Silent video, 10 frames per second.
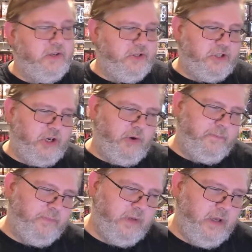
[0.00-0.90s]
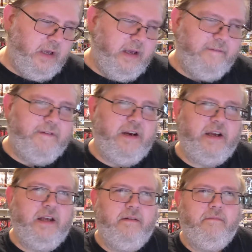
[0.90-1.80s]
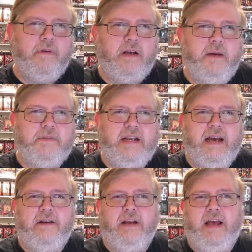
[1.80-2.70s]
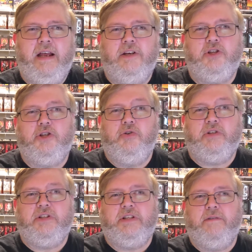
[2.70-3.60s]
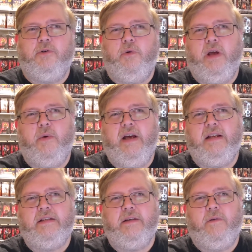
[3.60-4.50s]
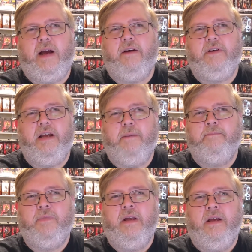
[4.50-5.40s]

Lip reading: So Finnick comes down and shoots several weakways around him,